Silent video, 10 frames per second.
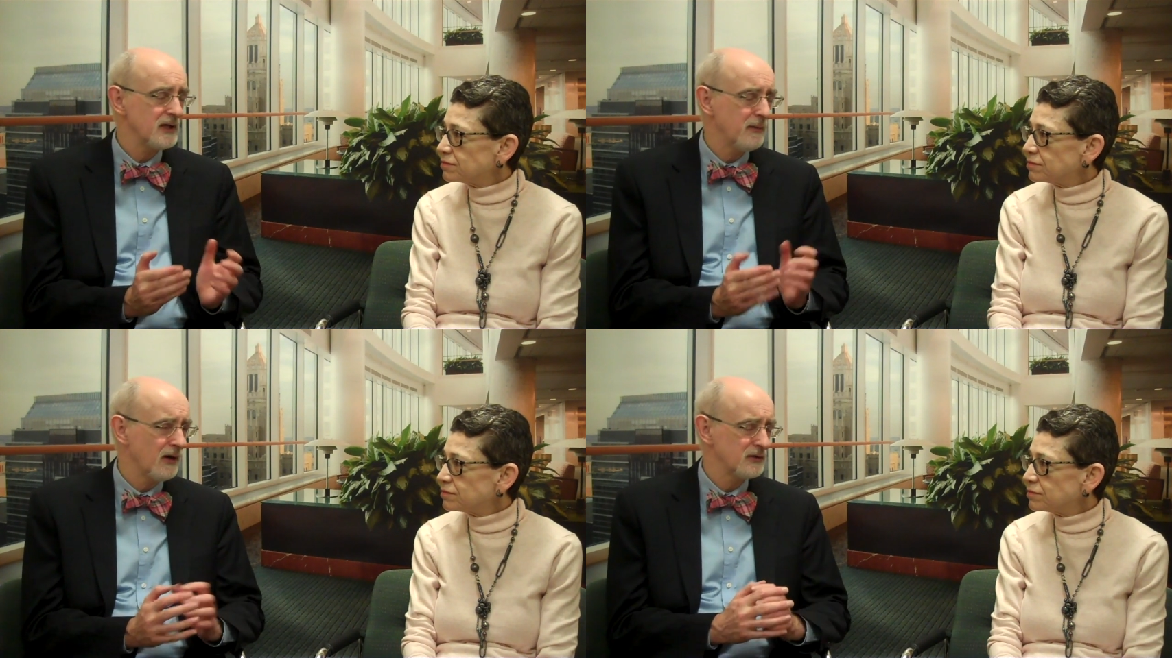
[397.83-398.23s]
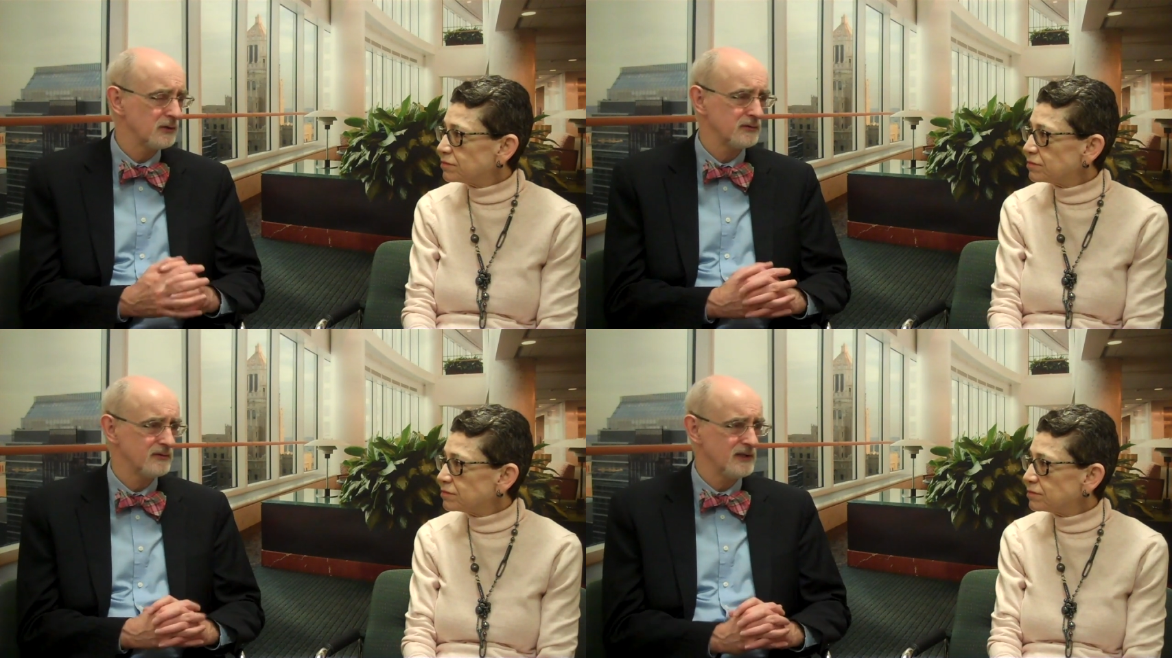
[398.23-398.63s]
Speaker 1: something about
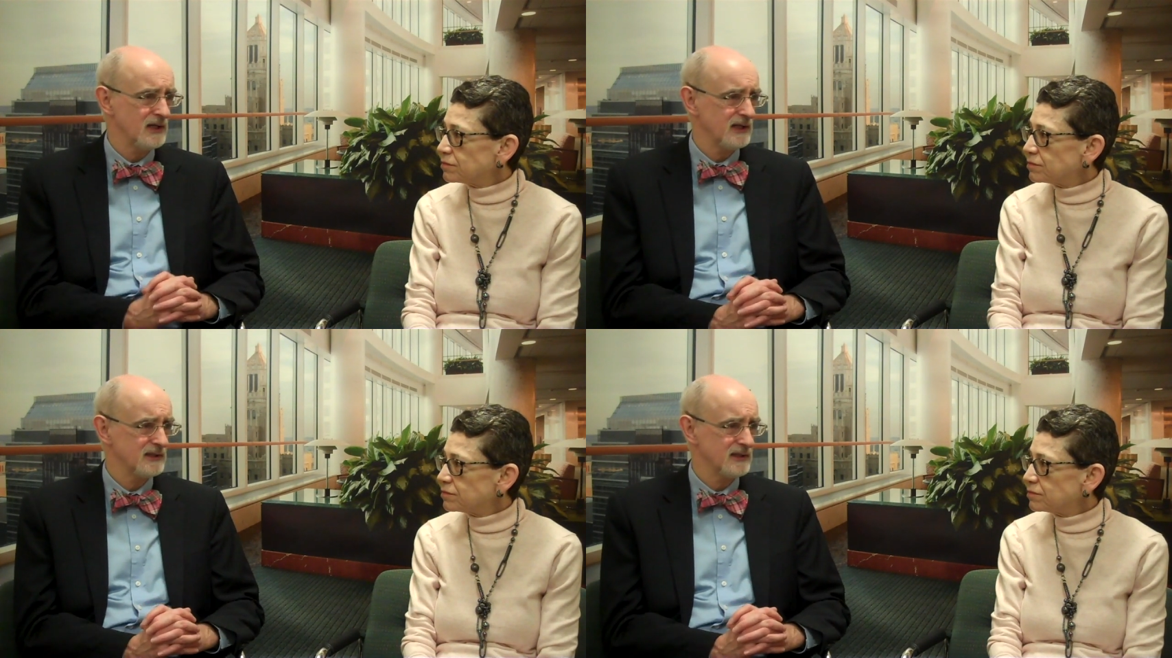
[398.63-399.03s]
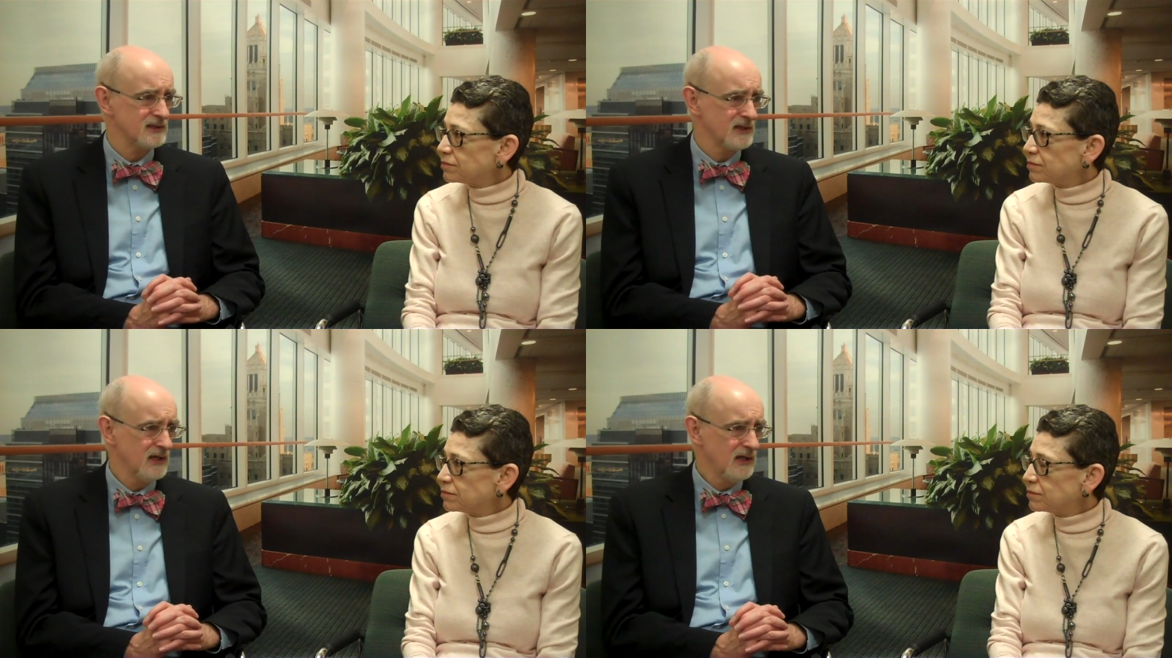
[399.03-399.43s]
a gluten-free diet
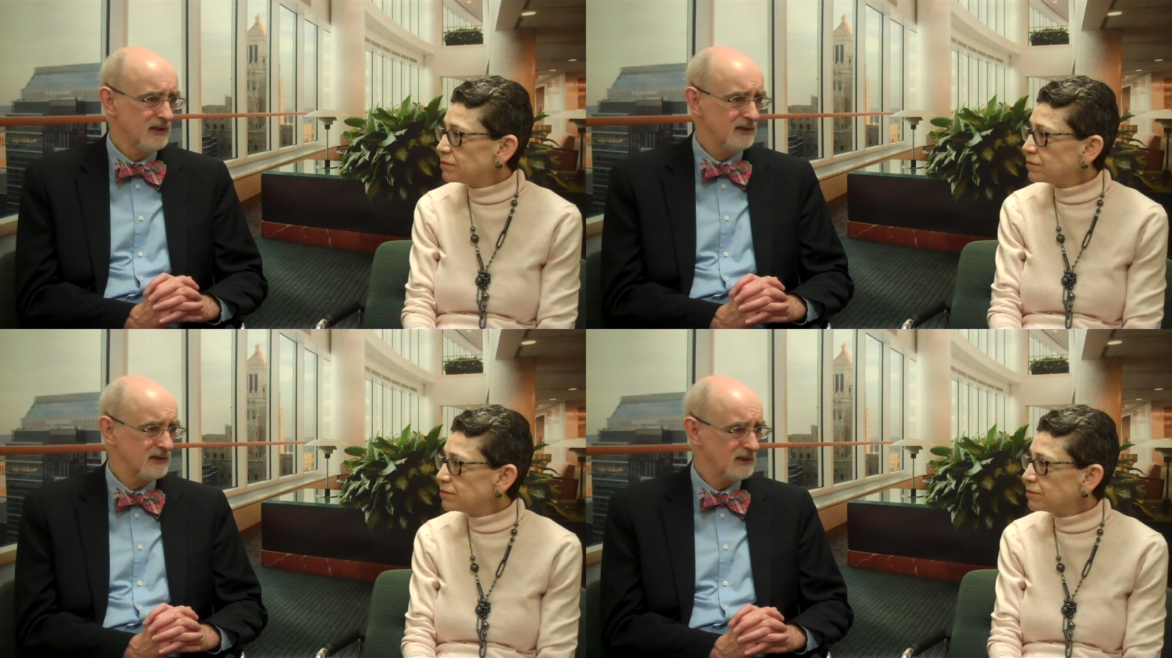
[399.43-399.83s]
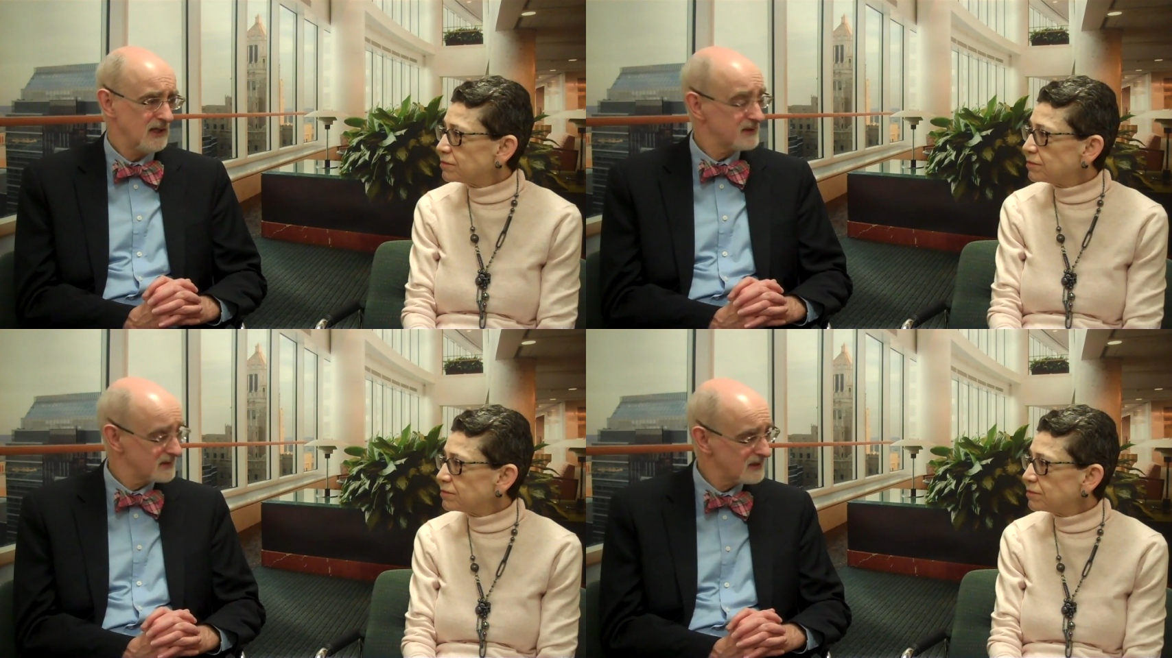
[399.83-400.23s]
that's that's
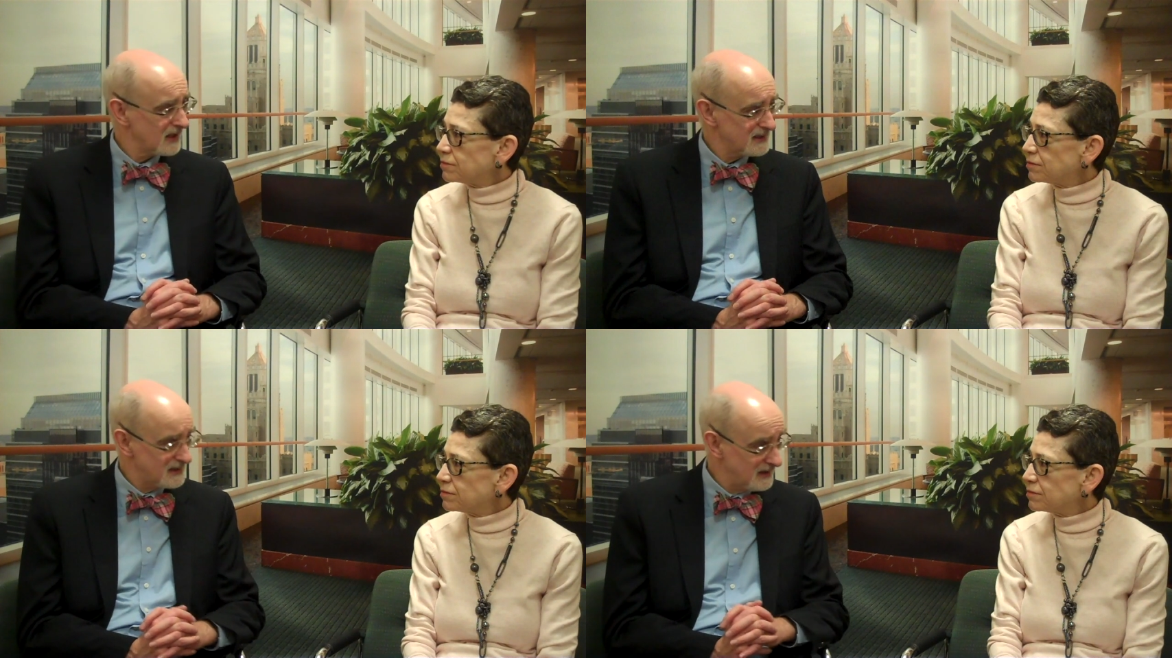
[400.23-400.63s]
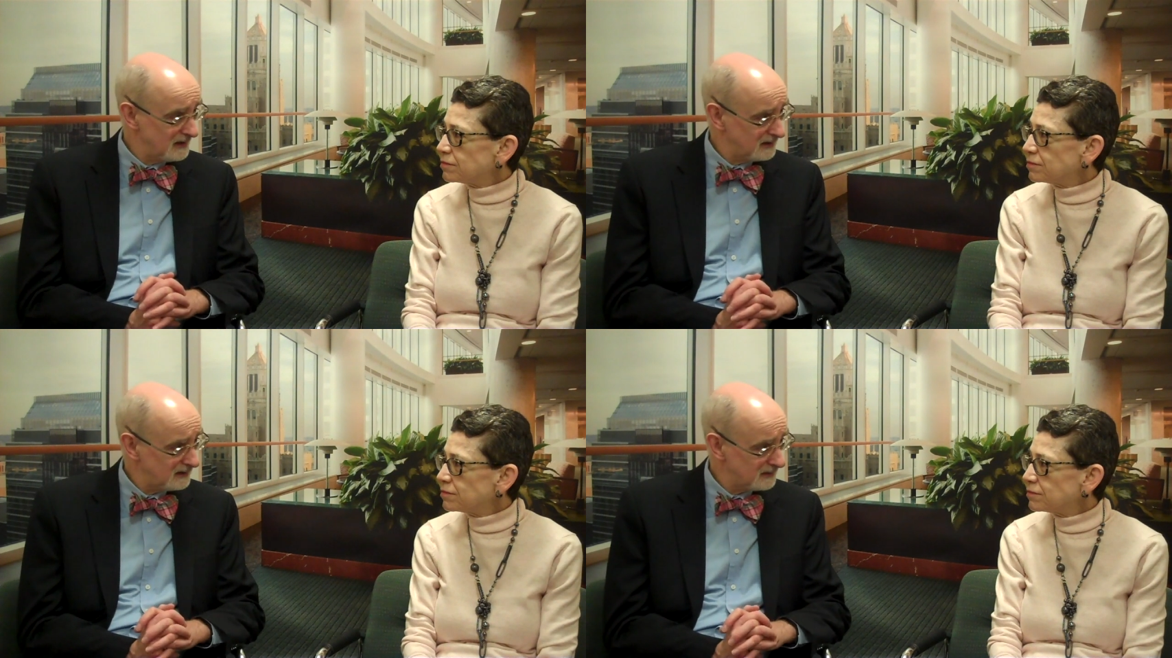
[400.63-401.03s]
less than ideal?